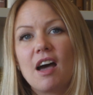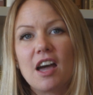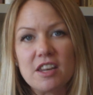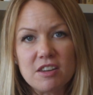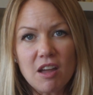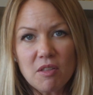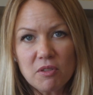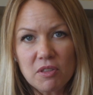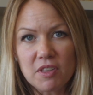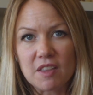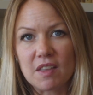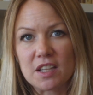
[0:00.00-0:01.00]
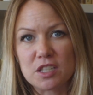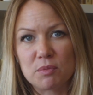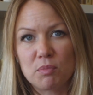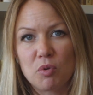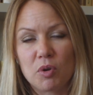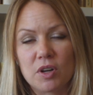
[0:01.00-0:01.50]
Another thing that's
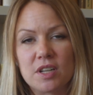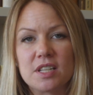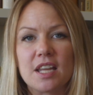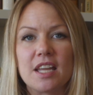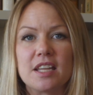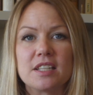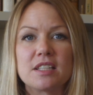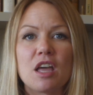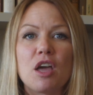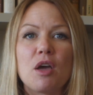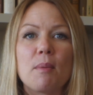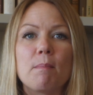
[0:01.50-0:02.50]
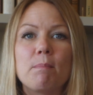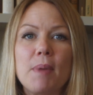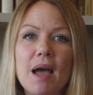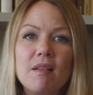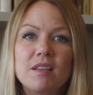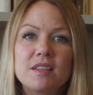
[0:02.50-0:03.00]
important is
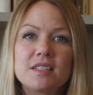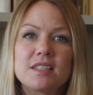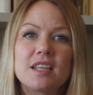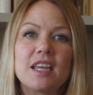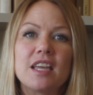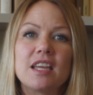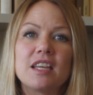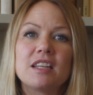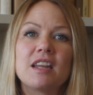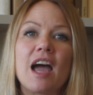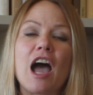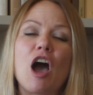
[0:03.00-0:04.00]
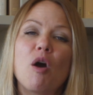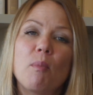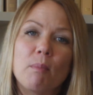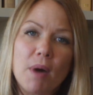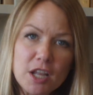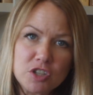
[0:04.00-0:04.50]
balance in how
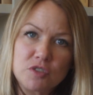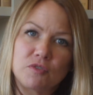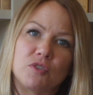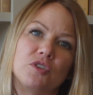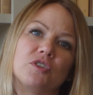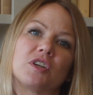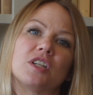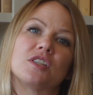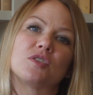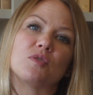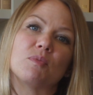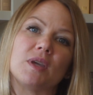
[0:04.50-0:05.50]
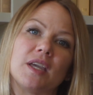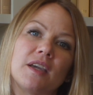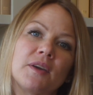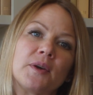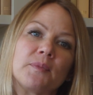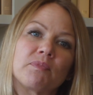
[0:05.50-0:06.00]
much food you're consuming.
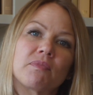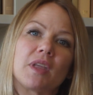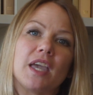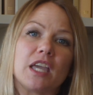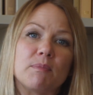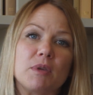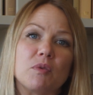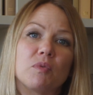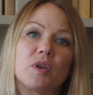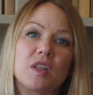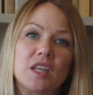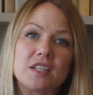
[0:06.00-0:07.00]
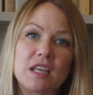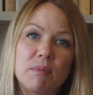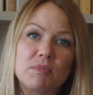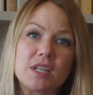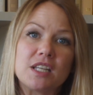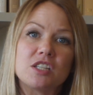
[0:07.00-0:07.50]
It can be really
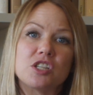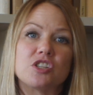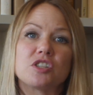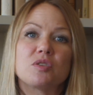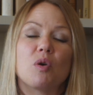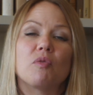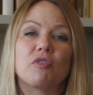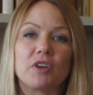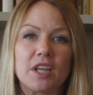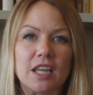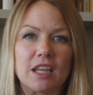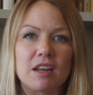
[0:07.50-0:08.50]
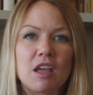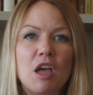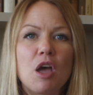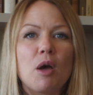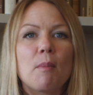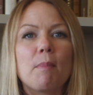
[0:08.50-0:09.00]
tempting to just overeat,
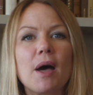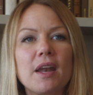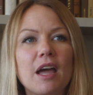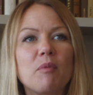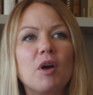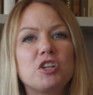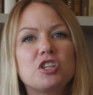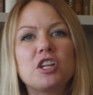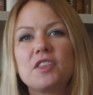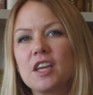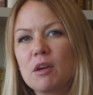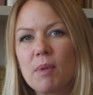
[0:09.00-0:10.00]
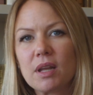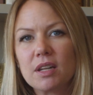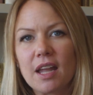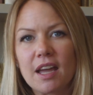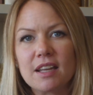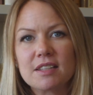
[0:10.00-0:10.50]
but I want you to think about it
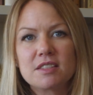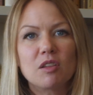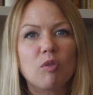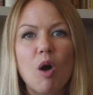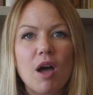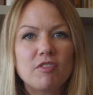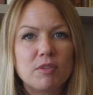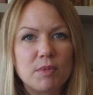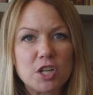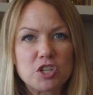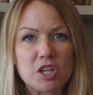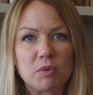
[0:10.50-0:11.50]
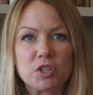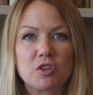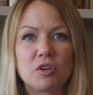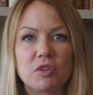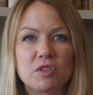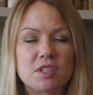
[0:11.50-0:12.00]
as the law of diminishing
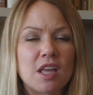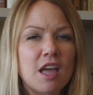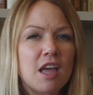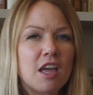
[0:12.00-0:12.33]
returns.